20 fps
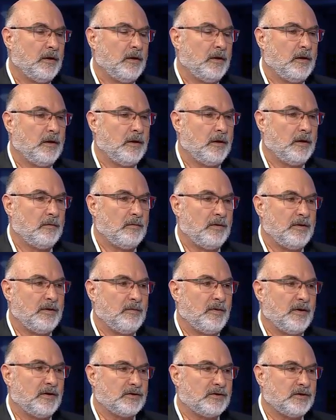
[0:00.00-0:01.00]

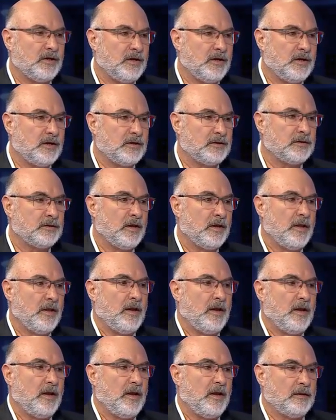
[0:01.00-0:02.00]
Palestinians,
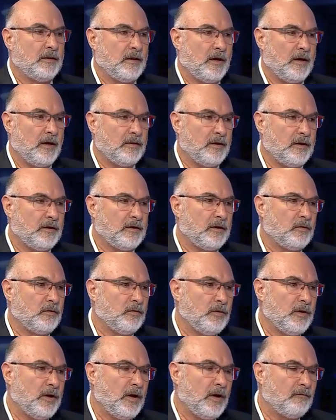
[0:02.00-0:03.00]
and I think that
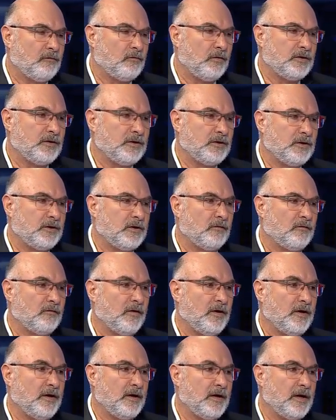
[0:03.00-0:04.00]
we have to listen
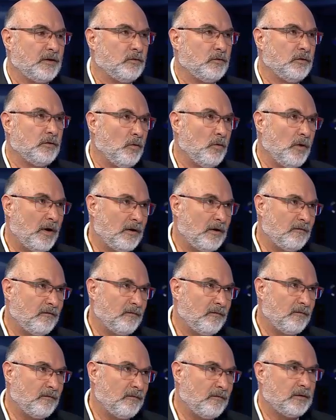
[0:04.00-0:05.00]
carefully not to the
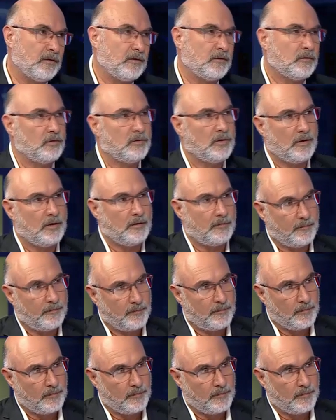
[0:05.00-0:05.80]
Waqf but to the